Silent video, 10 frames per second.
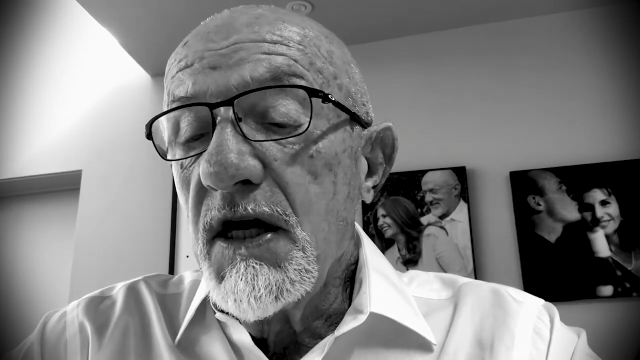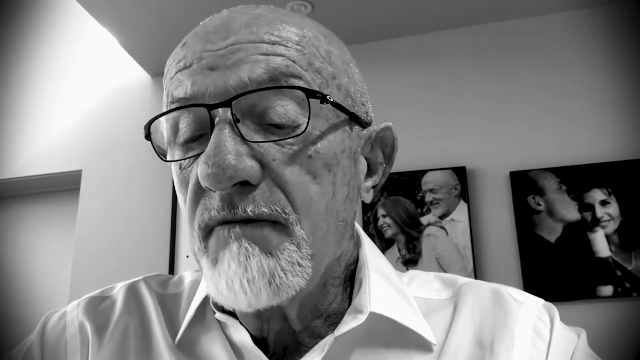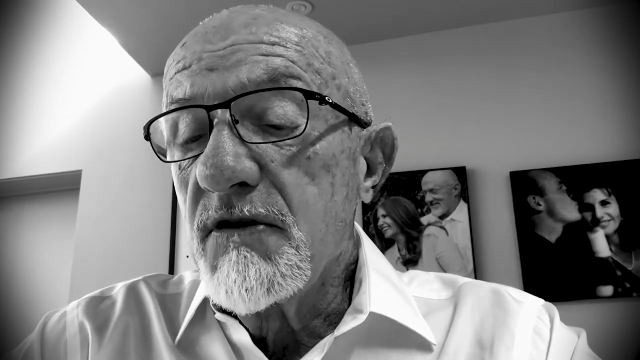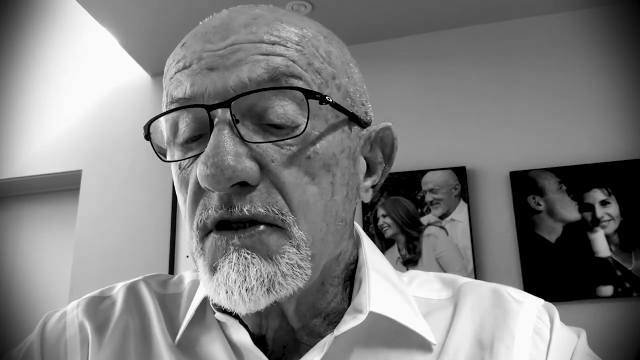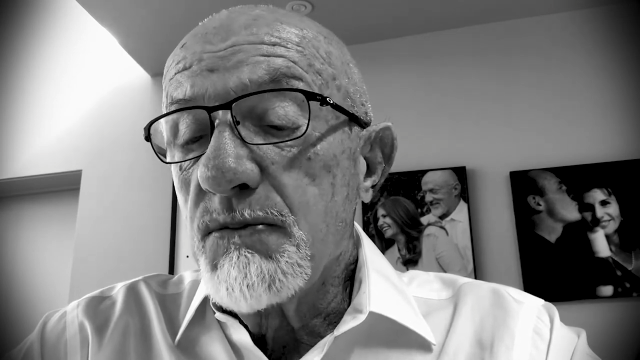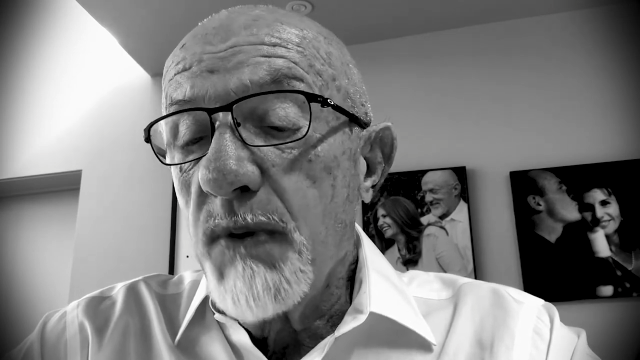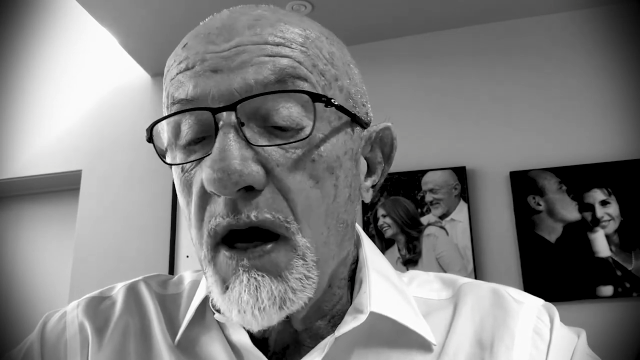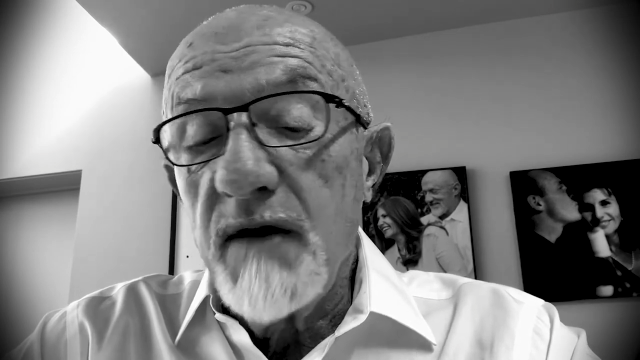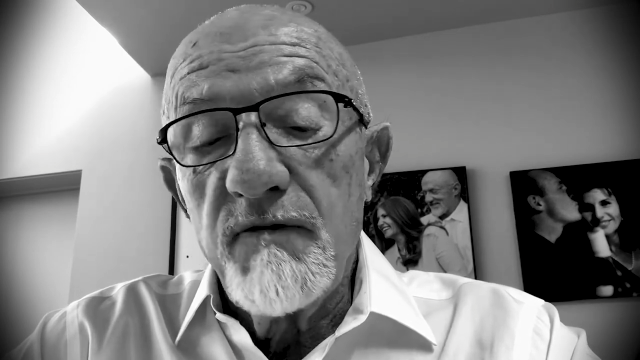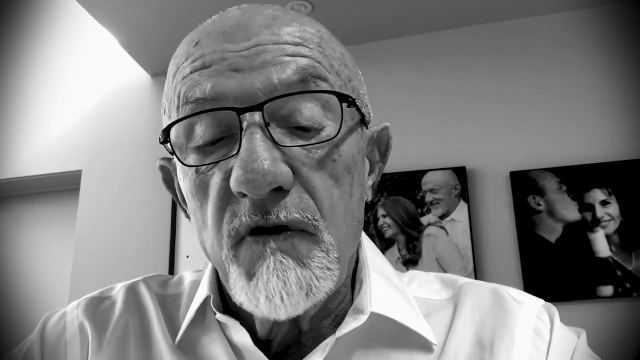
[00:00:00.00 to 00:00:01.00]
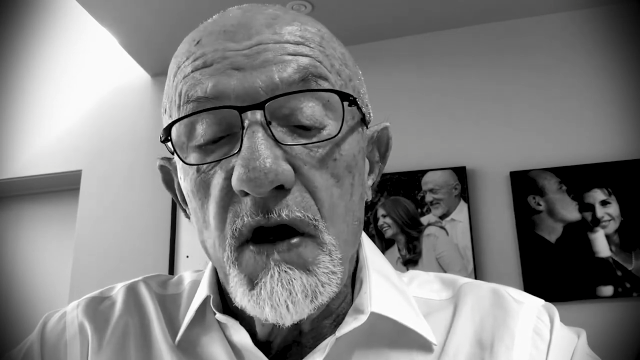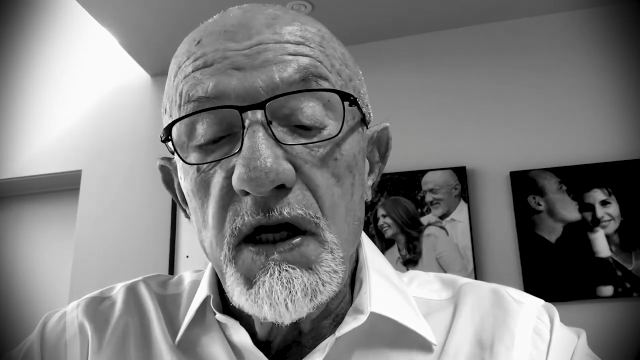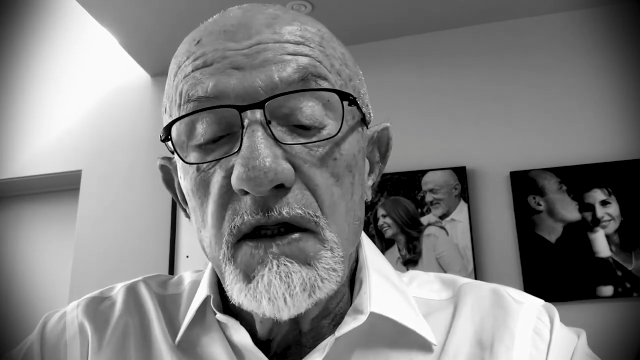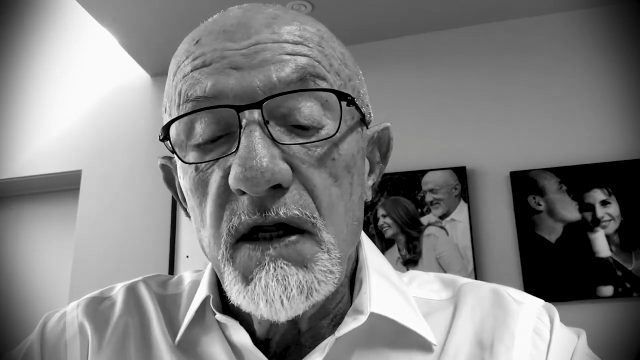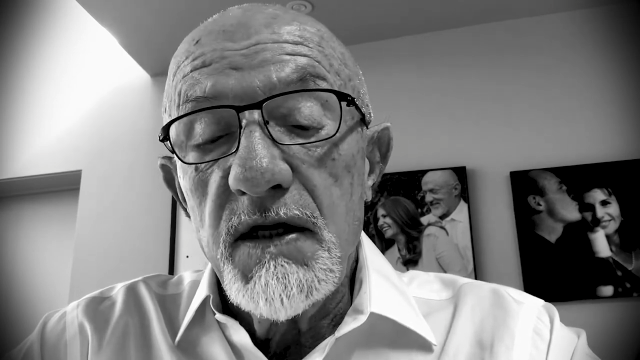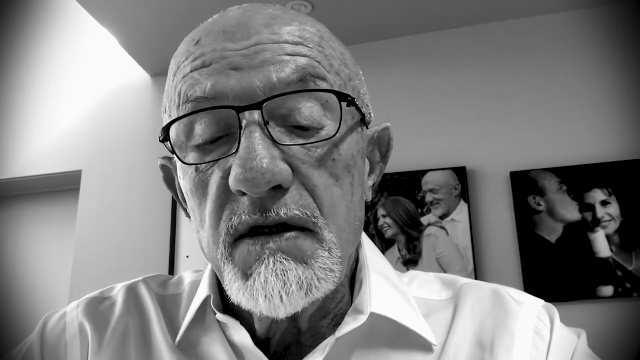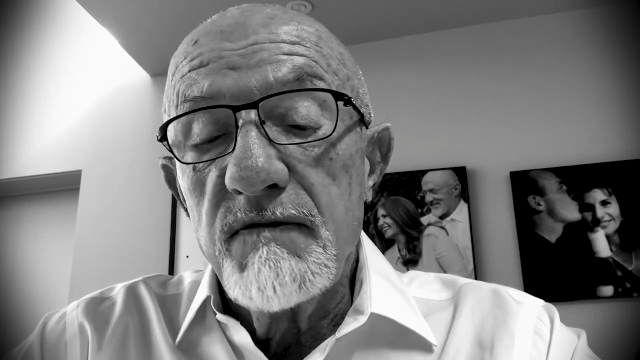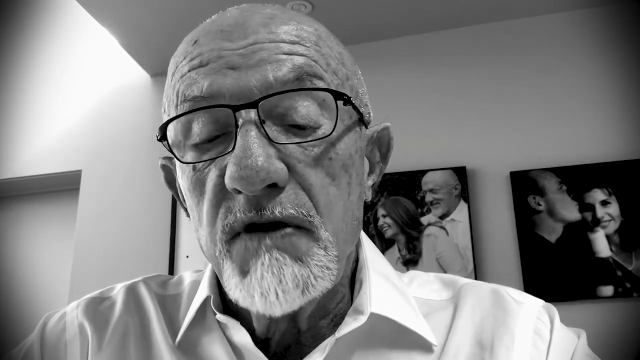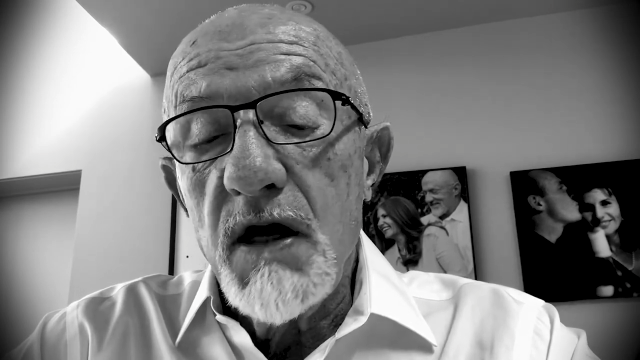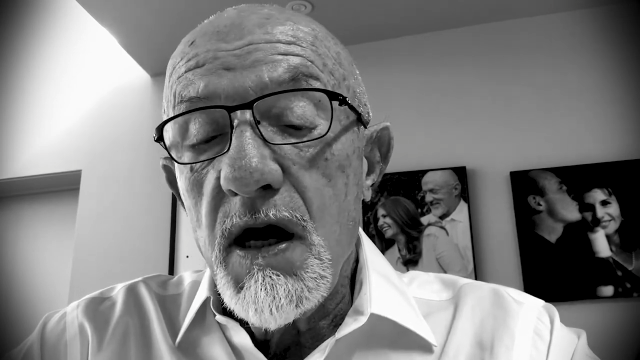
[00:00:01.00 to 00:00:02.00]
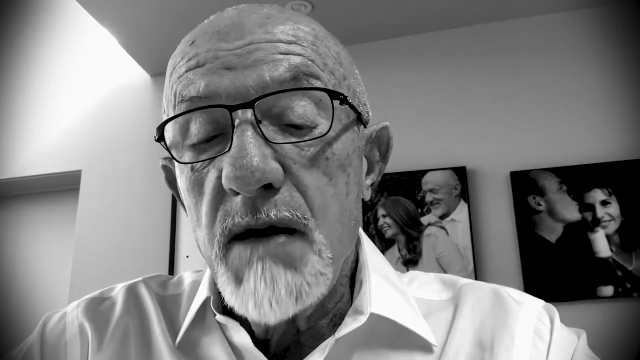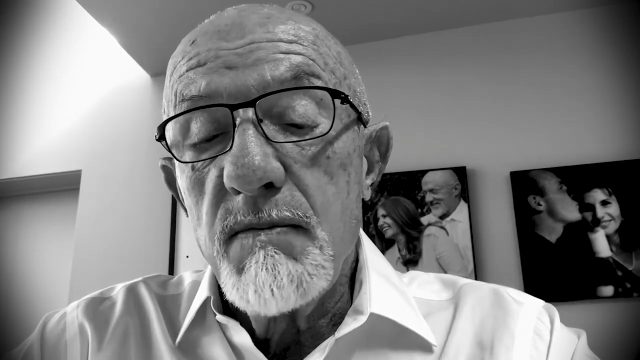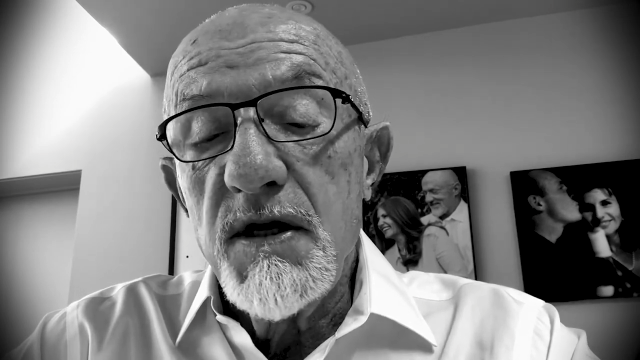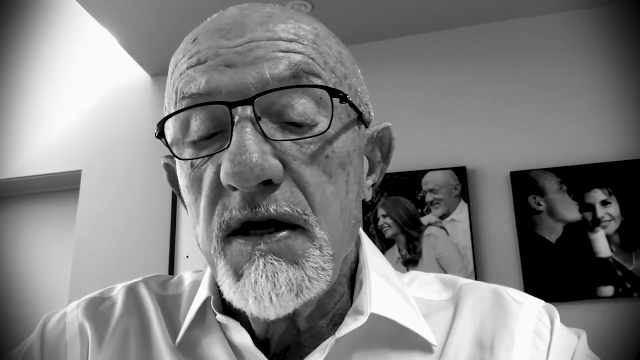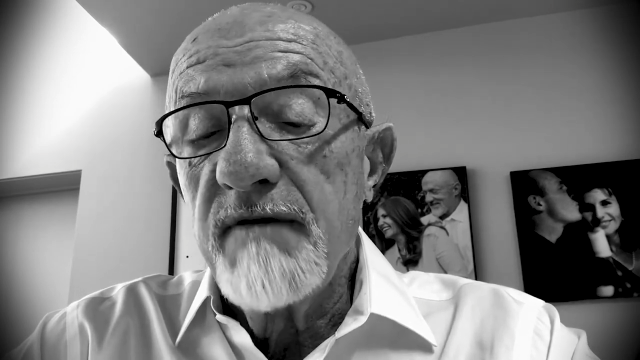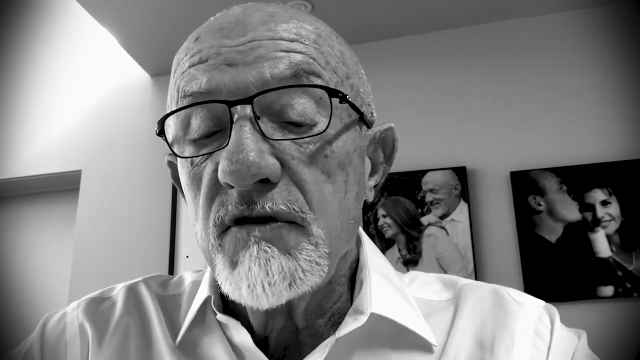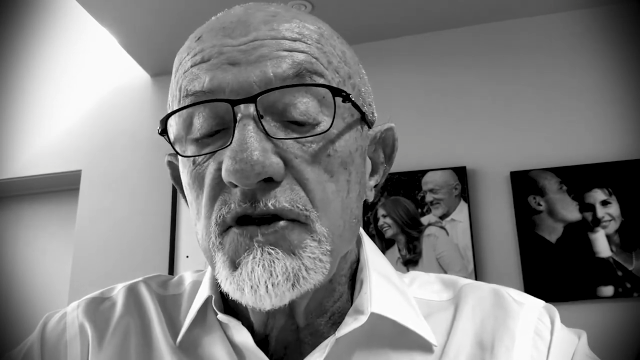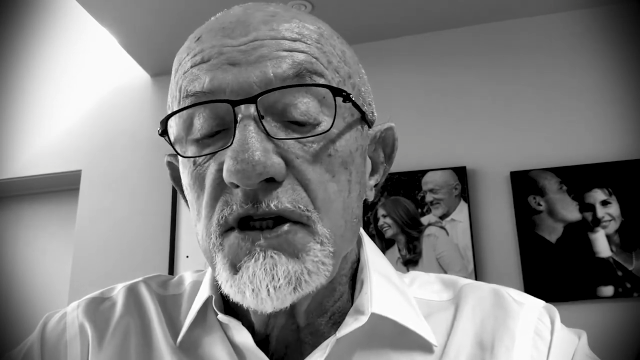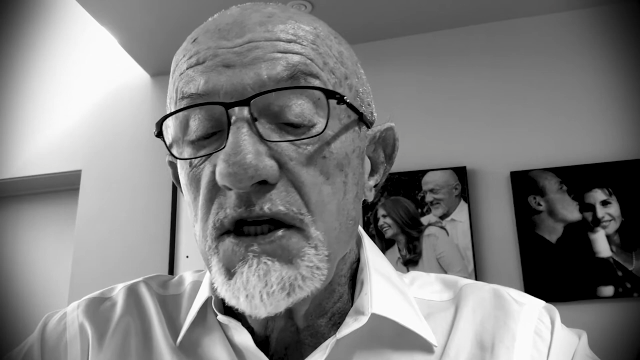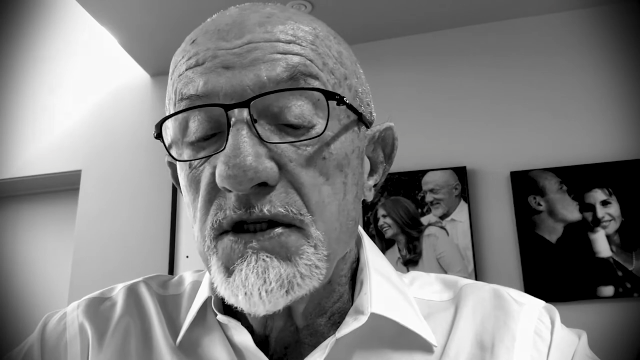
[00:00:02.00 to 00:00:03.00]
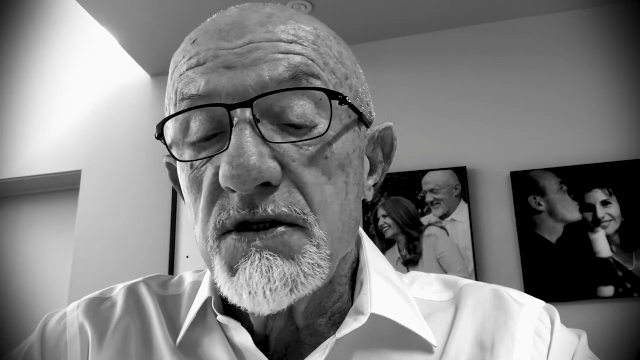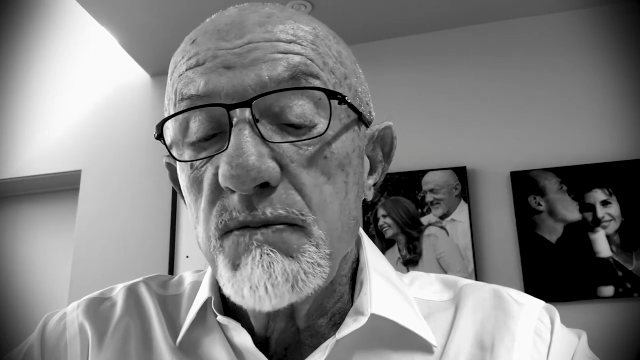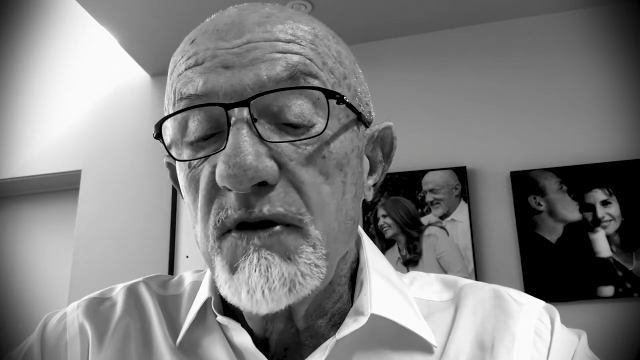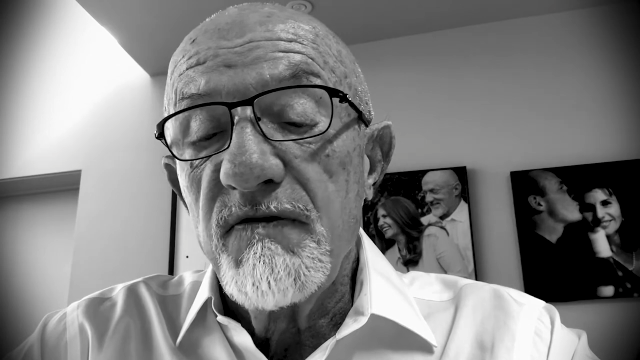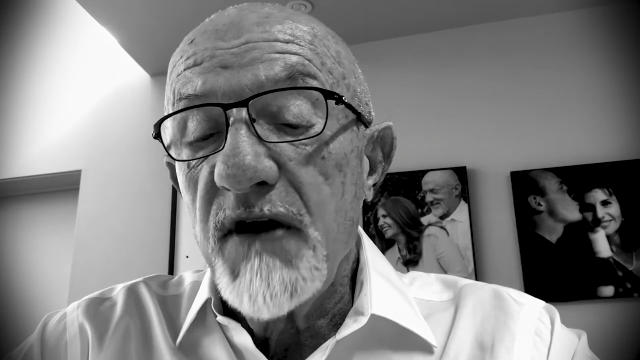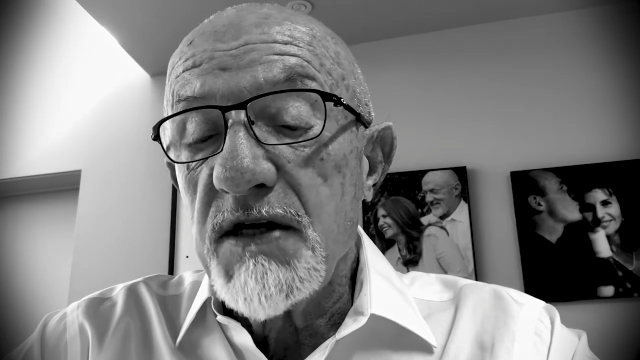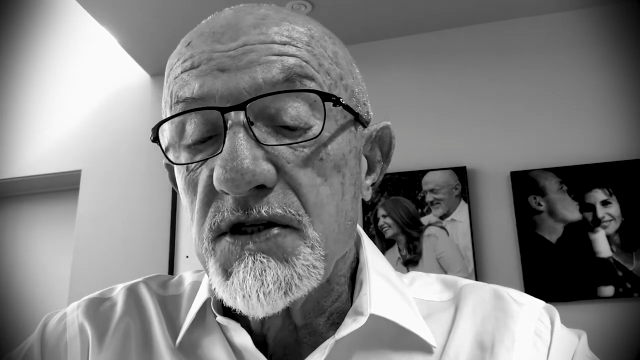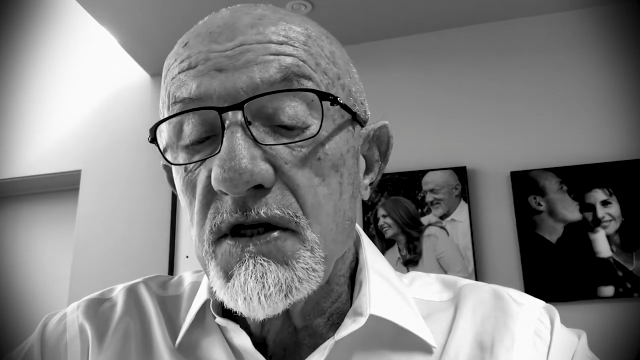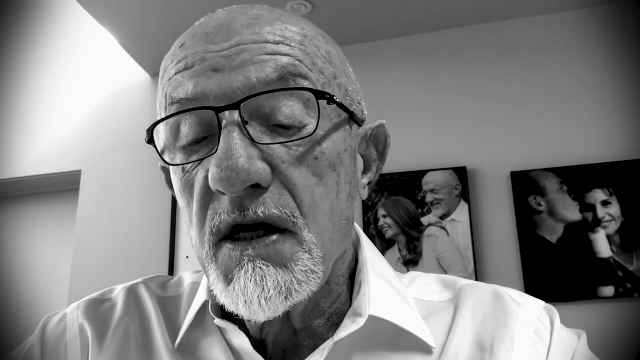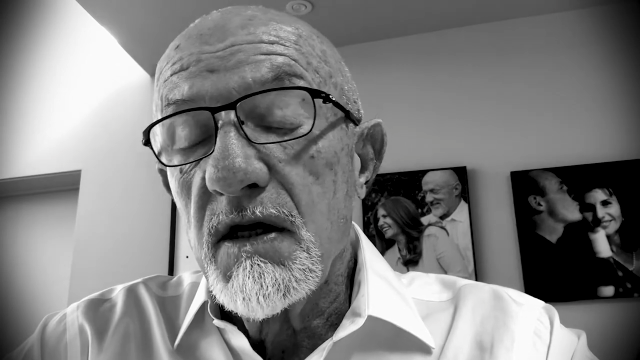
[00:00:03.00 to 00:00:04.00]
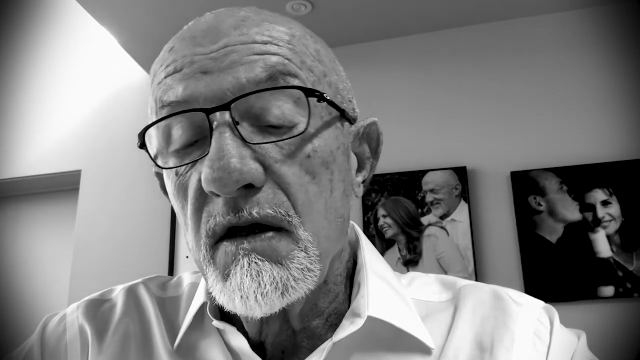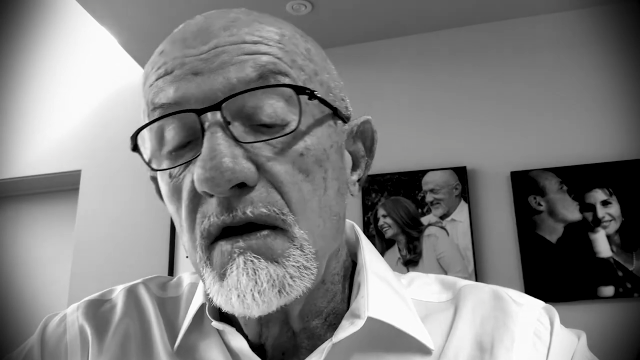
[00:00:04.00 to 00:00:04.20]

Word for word: given spot for any length of time and never cease to be fascinated.